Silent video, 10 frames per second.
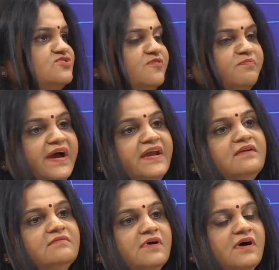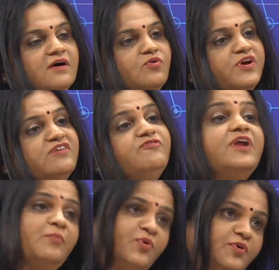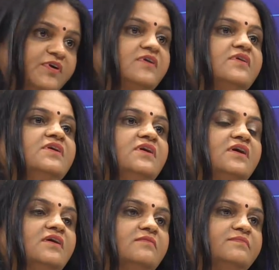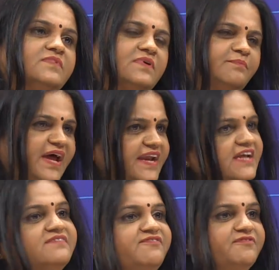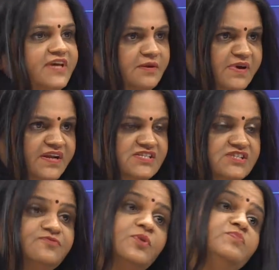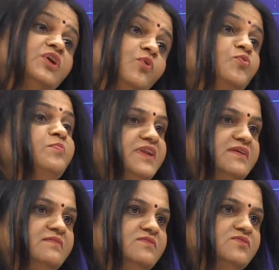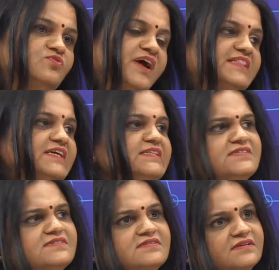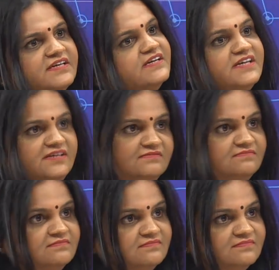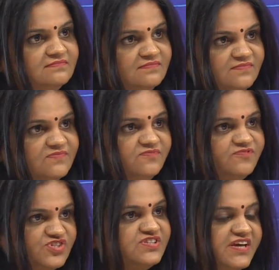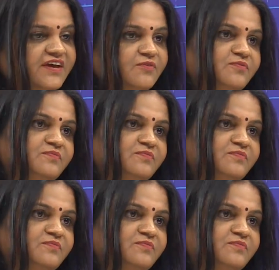of mine going for abroad, planning their marriages from their own money. So I think this is the dignity which they have.